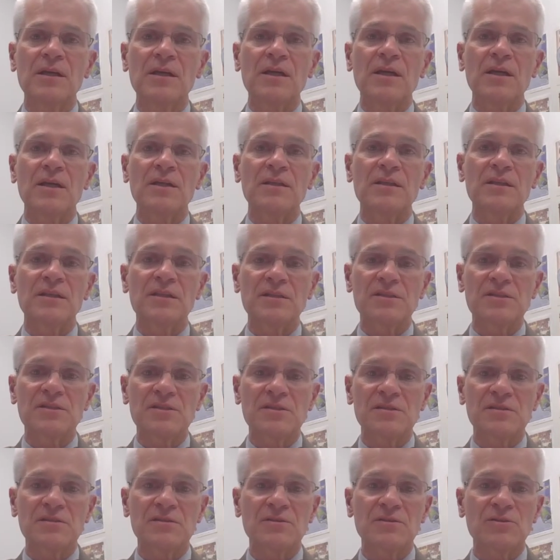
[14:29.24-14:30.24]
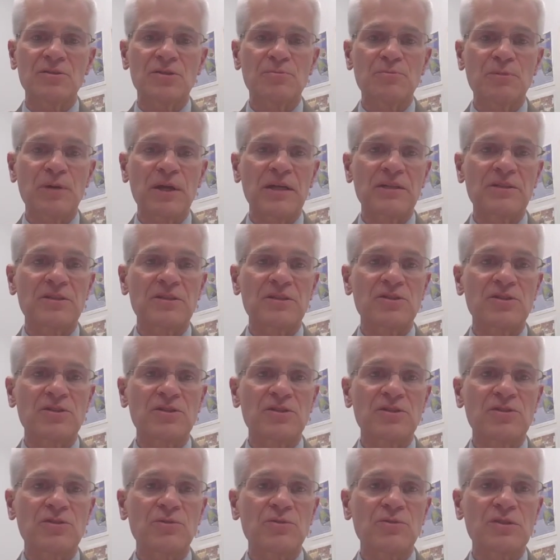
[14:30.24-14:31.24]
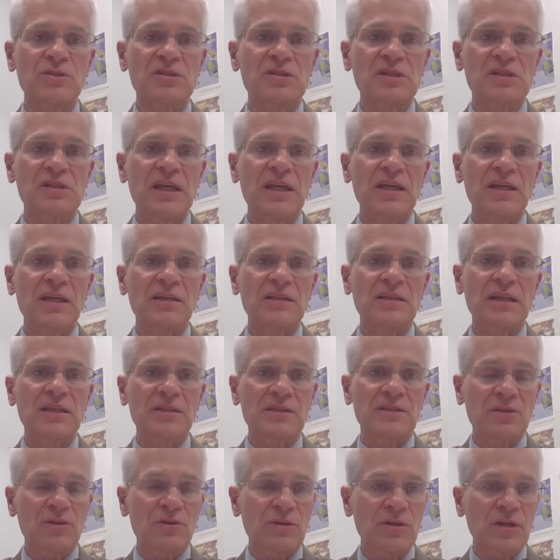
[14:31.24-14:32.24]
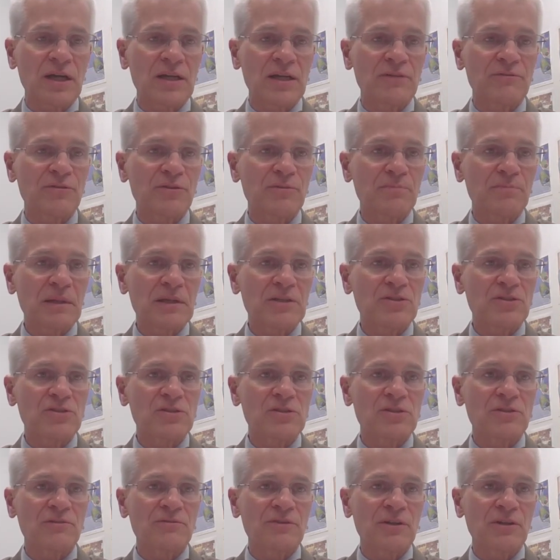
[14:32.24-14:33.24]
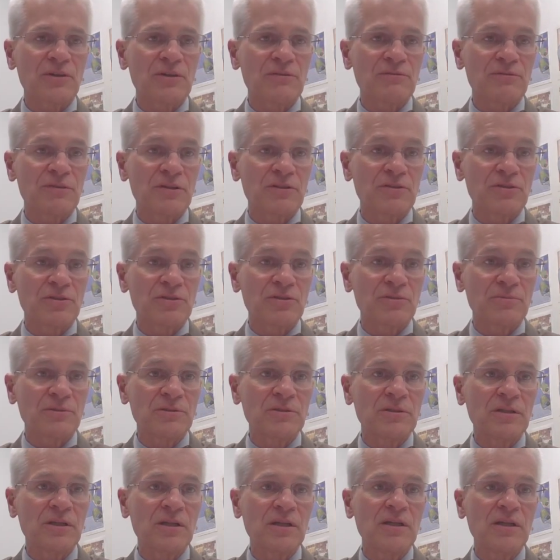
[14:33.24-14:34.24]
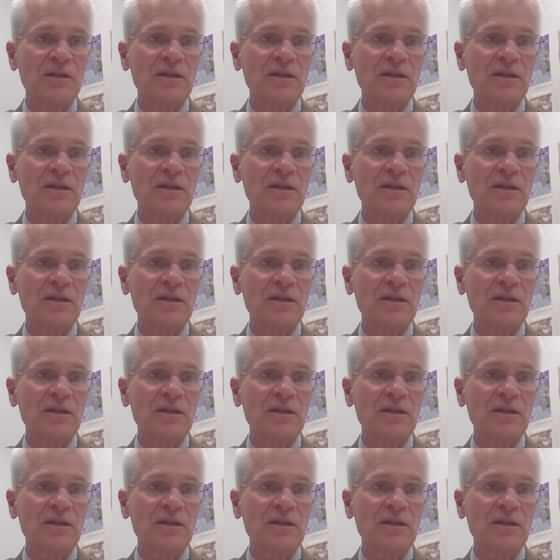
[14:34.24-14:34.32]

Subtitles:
And this nurse practitioner was saying that a lot of her patients are very vulnerable.